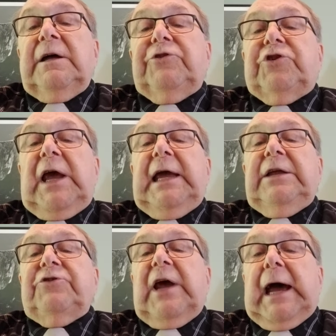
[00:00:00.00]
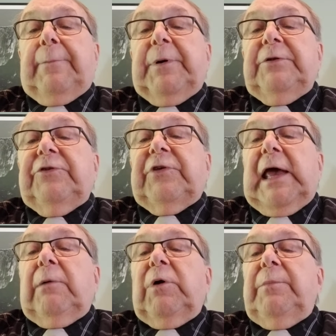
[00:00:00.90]
Change happens,
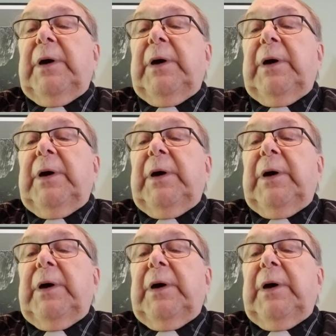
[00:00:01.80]
and we